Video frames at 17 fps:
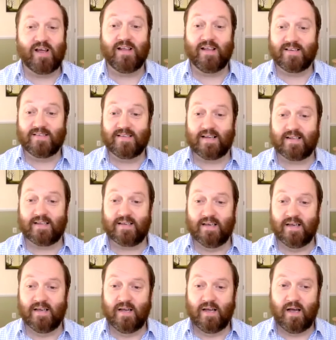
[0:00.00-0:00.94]
right, exactly.
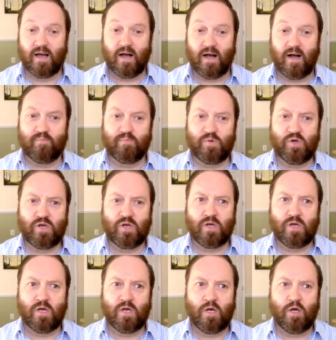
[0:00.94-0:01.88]

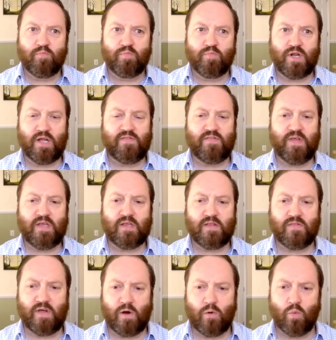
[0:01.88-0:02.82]
But I
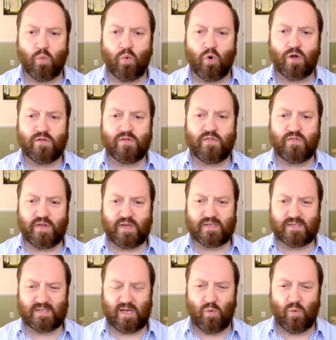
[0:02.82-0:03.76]
think that one of the
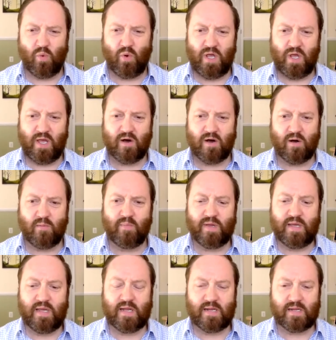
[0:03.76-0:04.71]
things that we are
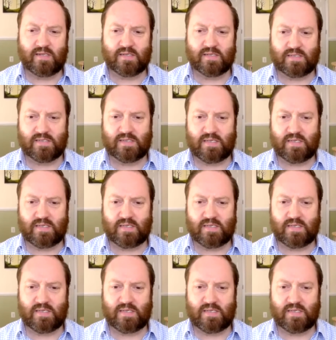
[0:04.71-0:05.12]
beginning to